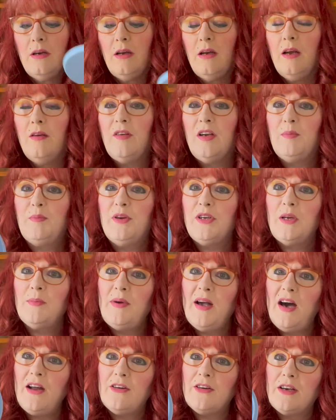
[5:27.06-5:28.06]
Then you put your
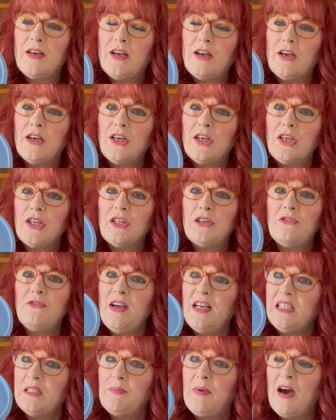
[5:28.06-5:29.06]
powder in there, your little
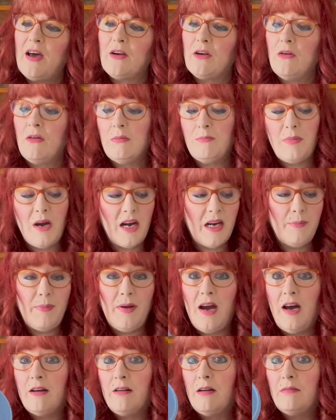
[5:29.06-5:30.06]
face powder or body
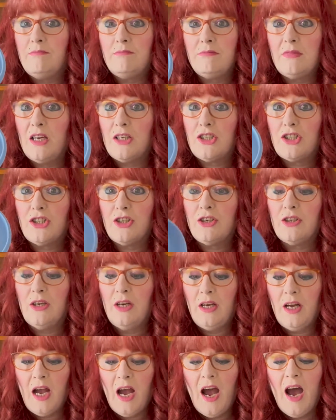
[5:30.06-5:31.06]
powder, not sure.
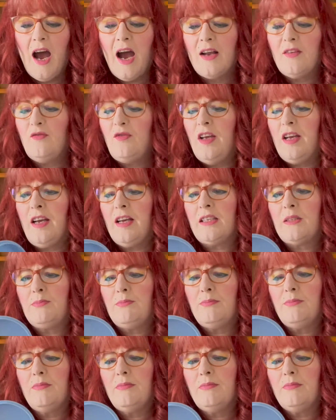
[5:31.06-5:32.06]
I think it
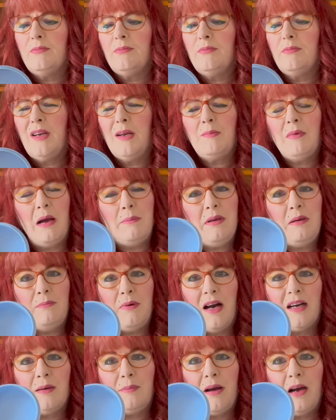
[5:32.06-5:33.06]
might be
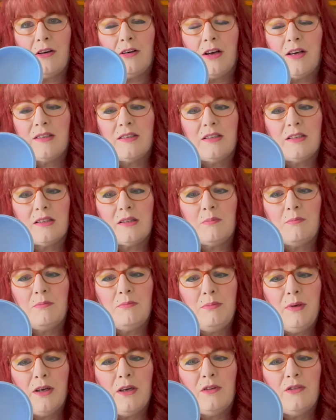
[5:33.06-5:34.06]
body powder because it's
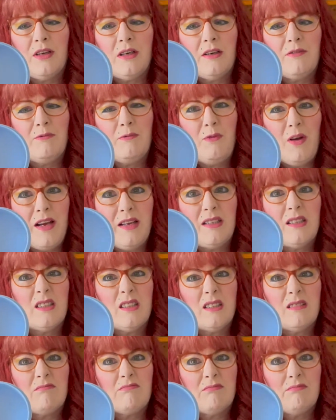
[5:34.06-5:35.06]
bigger than a
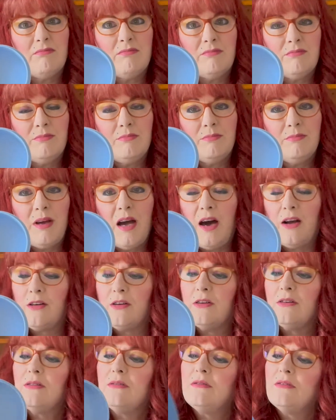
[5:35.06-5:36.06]
face
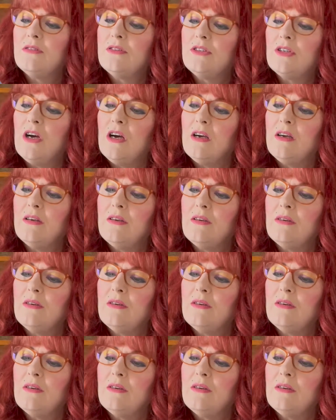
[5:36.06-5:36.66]
powder jar.